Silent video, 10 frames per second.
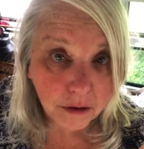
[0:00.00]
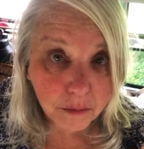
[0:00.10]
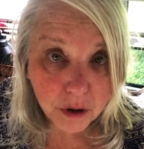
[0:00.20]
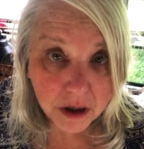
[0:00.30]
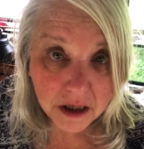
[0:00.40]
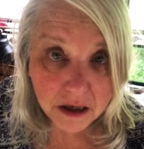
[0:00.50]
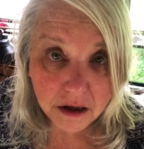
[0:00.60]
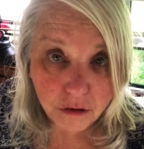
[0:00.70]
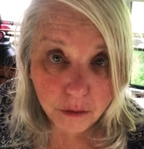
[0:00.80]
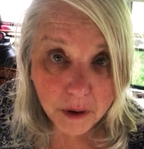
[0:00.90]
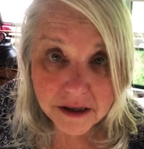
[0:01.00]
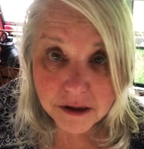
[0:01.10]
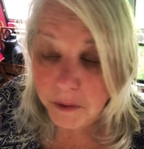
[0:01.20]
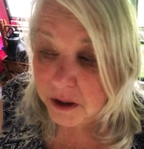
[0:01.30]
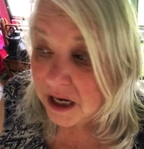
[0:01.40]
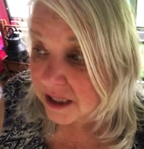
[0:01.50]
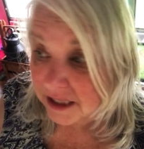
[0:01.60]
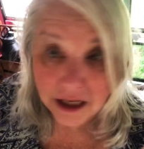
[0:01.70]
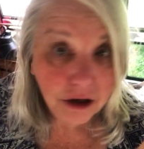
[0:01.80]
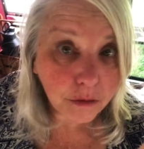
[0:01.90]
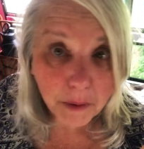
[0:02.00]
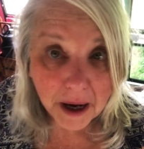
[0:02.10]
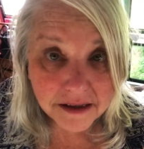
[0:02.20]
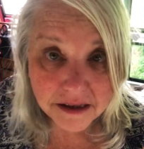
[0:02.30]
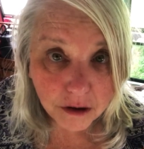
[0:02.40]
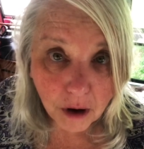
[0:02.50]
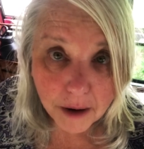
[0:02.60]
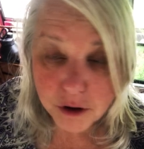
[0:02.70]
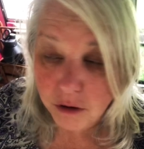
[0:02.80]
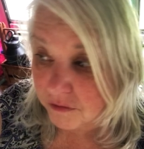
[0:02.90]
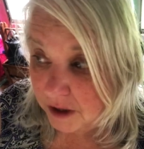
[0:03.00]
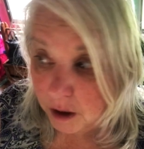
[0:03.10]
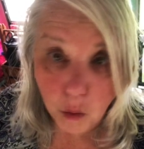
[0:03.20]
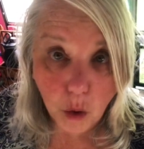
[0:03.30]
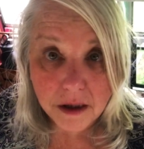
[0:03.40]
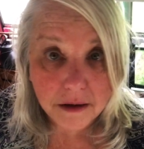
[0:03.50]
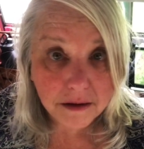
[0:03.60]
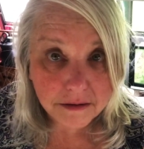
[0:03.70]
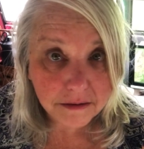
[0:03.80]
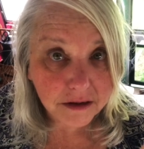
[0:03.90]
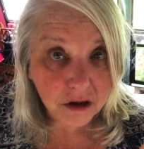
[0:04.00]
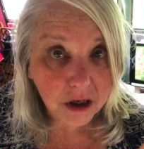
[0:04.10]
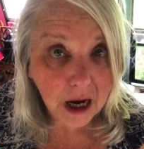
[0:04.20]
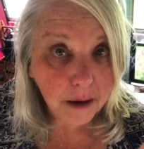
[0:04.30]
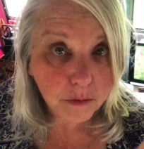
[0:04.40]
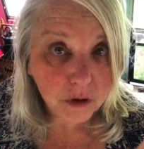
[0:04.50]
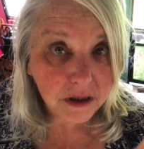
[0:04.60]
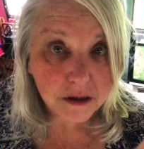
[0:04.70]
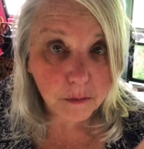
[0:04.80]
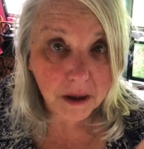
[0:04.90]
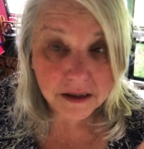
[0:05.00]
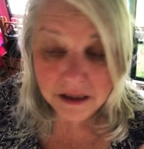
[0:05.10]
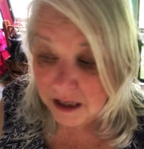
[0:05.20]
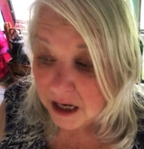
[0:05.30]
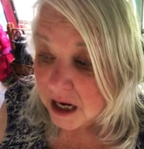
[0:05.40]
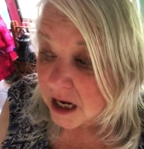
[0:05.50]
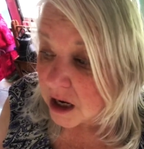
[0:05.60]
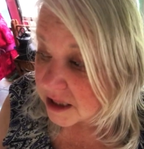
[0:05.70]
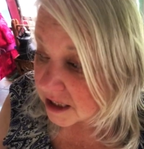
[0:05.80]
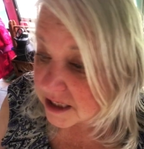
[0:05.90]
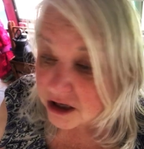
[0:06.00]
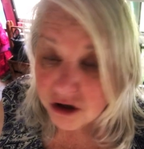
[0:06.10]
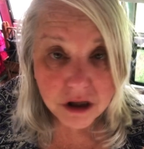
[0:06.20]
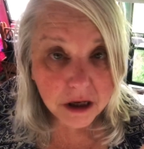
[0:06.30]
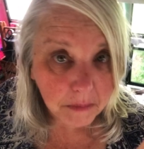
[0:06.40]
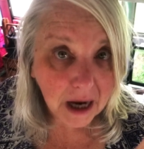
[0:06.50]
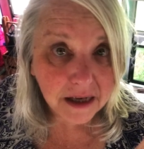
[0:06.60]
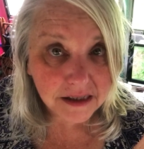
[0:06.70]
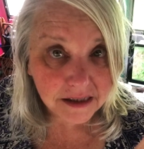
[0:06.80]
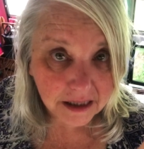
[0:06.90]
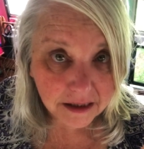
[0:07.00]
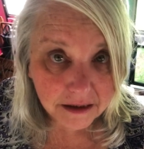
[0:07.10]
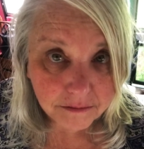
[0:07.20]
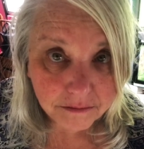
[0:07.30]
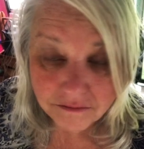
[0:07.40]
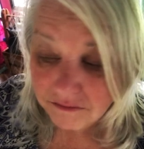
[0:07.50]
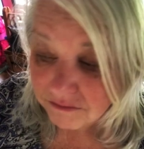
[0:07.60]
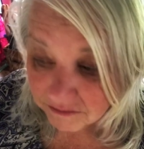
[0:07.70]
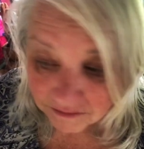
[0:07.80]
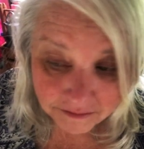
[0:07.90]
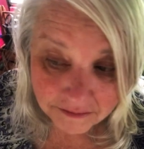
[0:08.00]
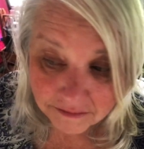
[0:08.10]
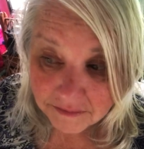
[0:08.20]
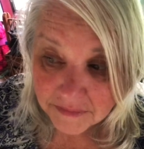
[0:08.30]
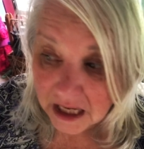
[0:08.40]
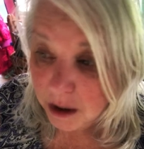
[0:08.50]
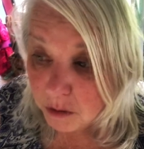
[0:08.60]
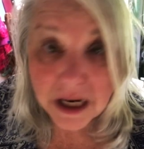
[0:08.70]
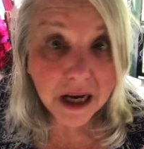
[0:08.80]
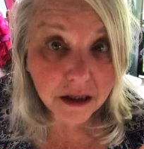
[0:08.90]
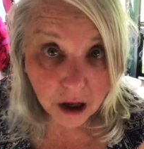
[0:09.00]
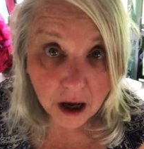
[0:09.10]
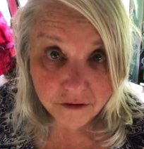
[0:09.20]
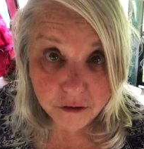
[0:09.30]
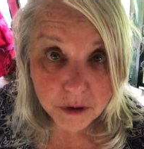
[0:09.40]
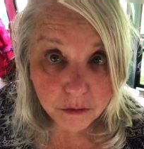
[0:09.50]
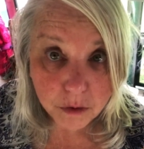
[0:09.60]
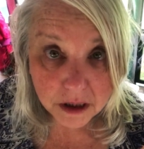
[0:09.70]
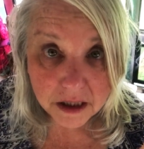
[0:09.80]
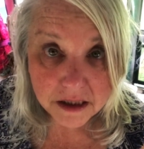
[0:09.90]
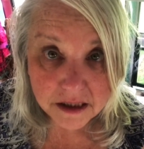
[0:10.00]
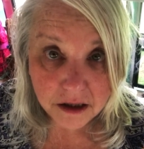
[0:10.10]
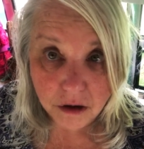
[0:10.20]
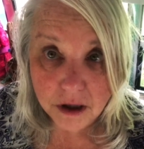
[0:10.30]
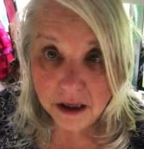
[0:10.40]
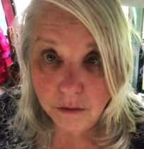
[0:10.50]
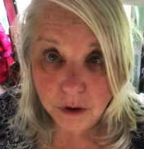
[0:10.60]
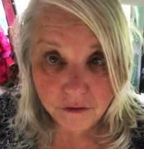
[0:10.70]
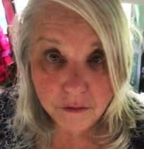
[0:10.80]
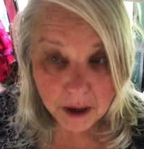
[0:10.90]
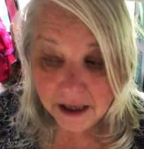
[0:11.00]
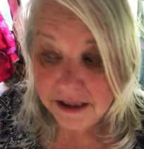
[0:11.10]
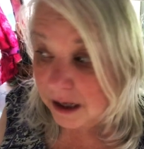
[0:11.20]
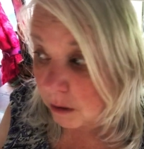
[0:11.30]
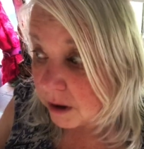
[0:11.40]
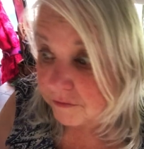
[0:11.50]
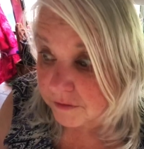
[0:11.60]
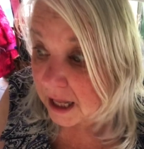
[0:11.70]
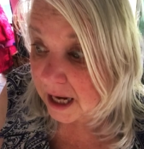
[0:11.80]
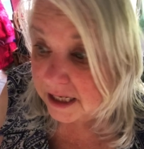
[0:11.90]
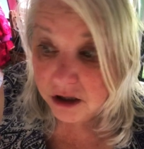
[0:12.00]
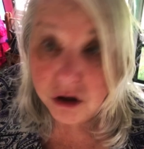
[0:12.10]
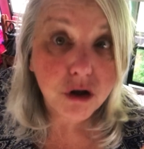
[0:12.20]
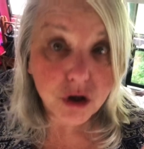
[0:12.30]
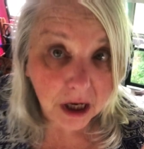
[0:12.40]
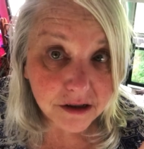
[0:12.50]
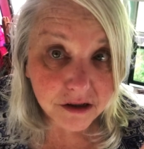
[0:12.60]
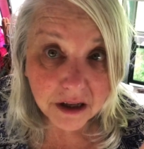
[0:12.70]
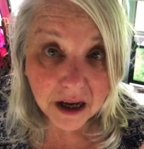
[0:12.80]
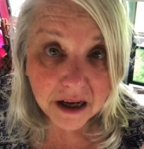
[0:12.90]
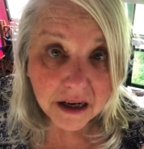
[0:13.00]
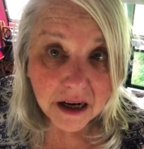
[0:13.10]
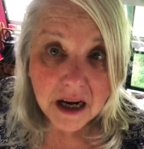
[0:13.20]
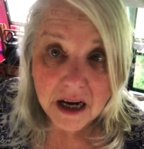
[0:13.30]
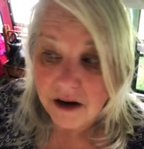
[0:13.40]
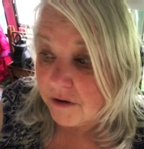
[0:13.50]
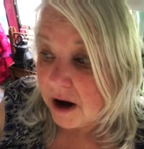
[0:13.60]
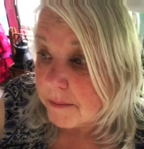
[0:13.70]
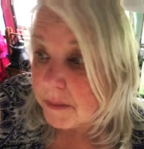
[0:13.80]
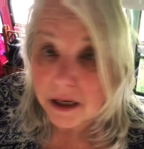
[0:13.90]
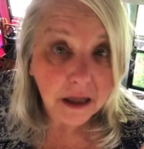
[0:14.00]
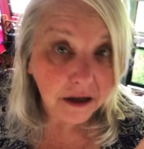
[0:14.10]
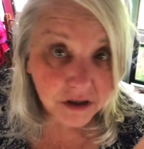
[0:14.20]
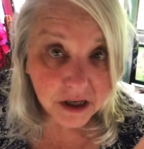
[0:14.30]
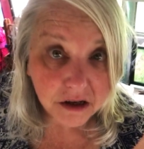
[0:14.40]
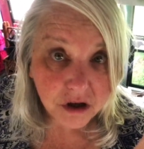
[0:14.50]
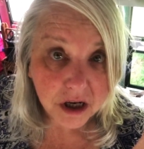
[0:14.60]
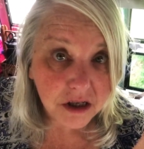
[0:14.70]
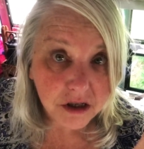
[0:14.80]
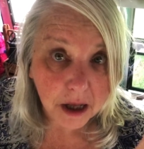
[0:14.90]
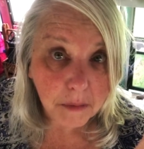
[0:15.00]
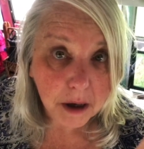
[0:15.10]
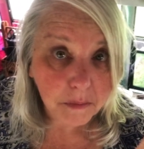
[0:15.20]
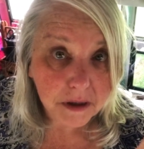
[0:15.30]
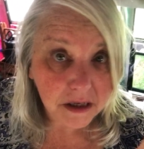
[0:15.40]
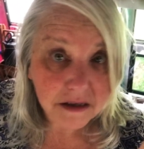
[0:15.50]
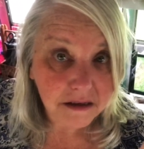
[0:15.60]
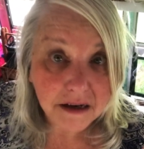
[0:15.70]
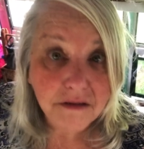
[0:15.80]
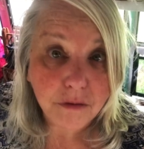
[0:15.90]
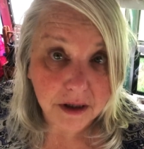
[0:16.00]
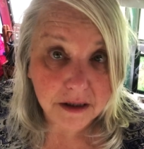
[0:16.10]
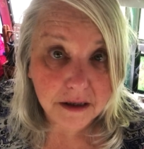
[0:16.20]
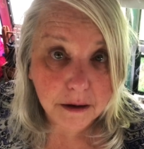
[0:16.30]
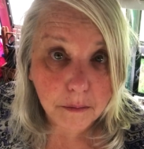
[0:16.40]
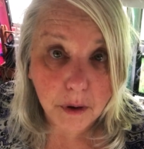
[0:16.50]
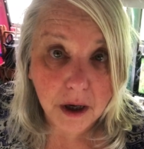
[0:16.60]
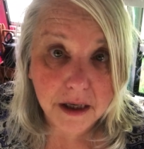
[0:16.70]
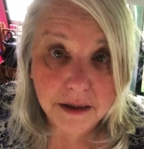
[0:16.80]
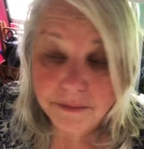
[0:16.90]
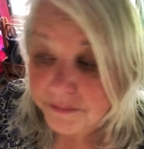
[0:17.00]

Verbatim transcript: out and put it in another bus, but then you're back to the crapshoot of like, what is going to happen with this bus? And the condition that Max is in it would take a lot for me to really consider getting rid of Max. Now, if that condition changed a lot, if I made a lifestyle change, that might be different. But